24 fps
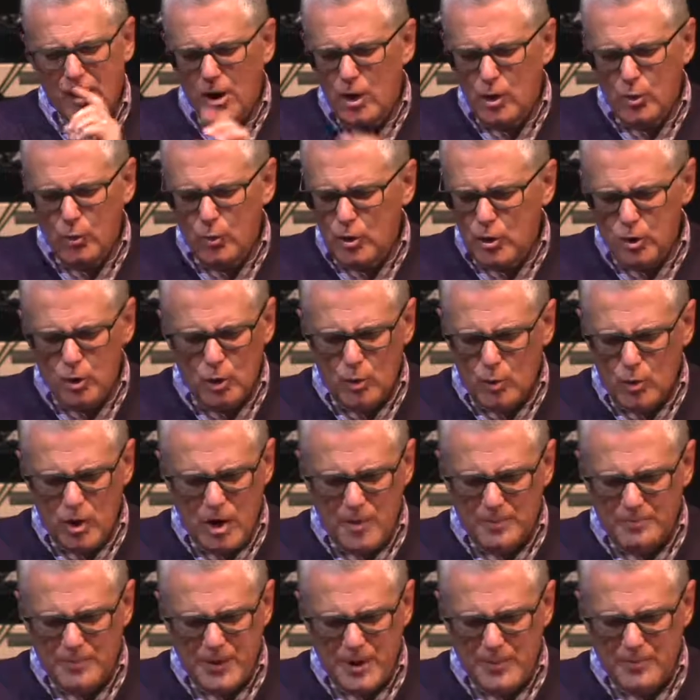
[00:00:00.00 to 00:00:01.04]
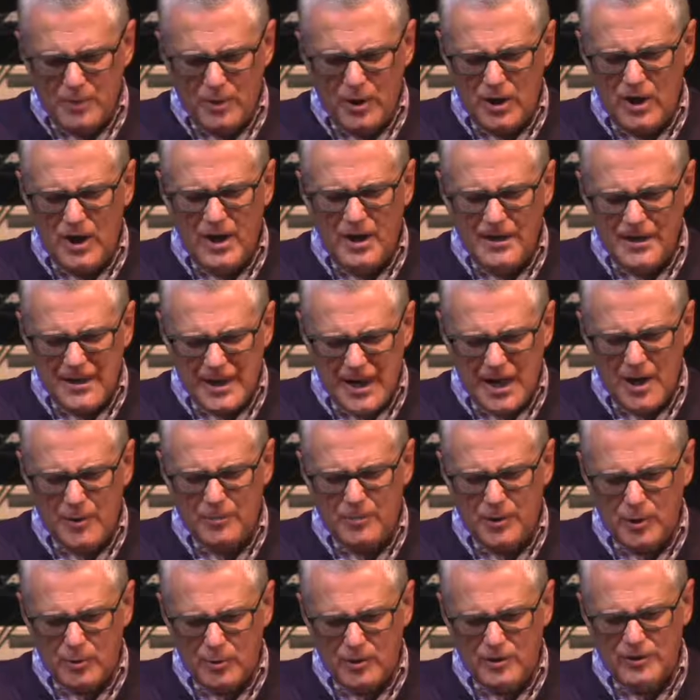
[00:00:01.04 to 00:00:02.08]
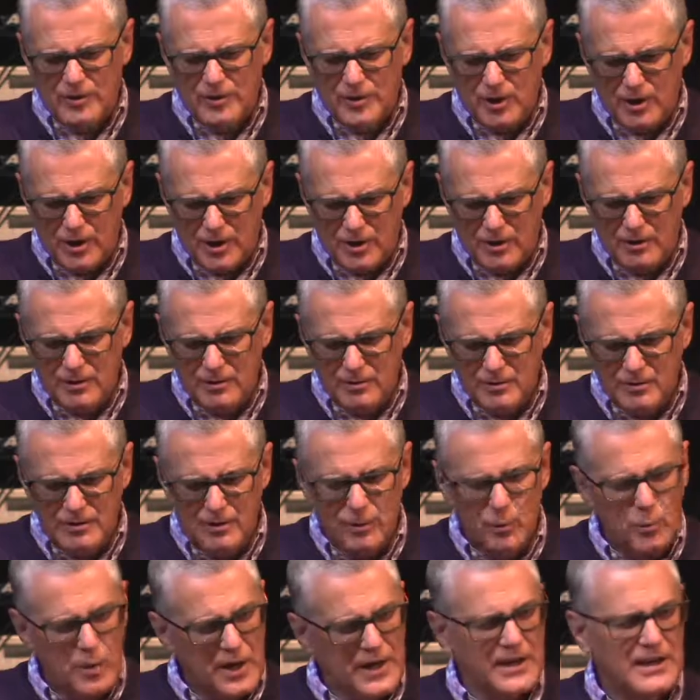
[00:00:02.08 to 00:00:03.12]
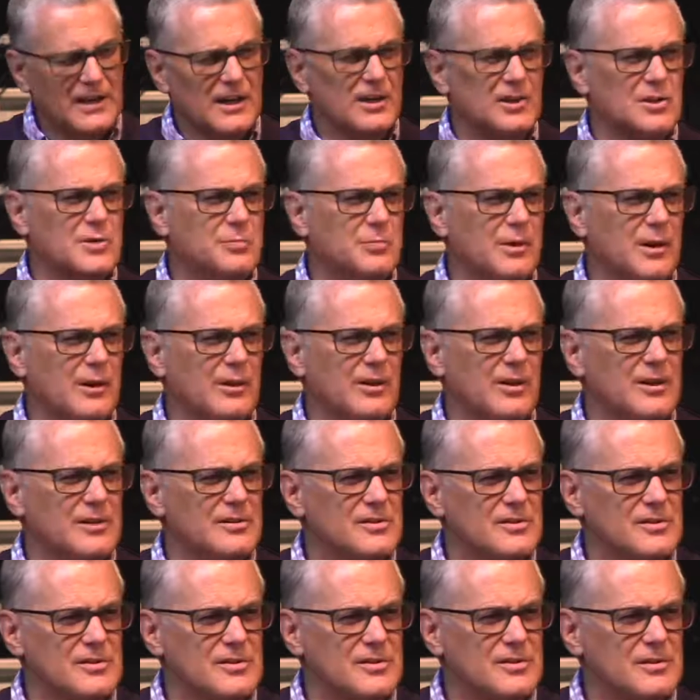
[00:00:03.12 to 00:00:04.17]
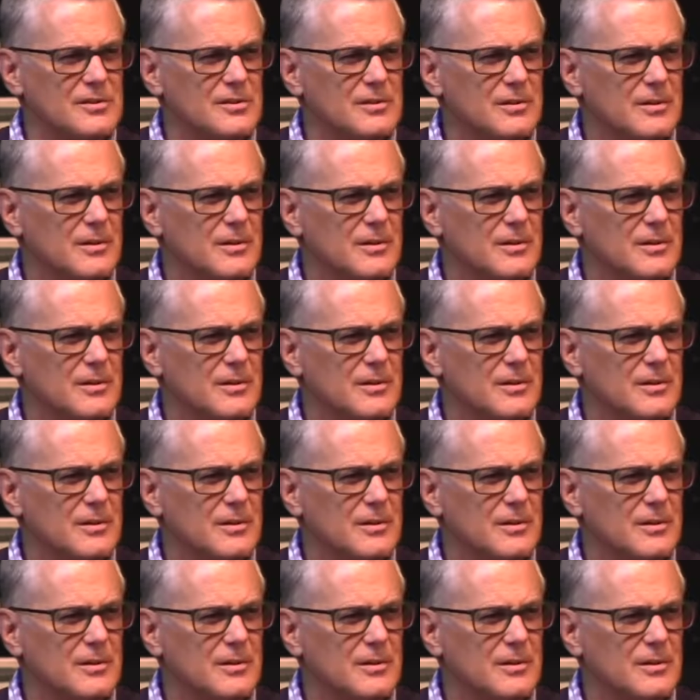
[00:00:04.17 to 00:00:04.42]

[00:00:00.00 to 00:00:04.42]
We don't want people unhappy with their wedding experience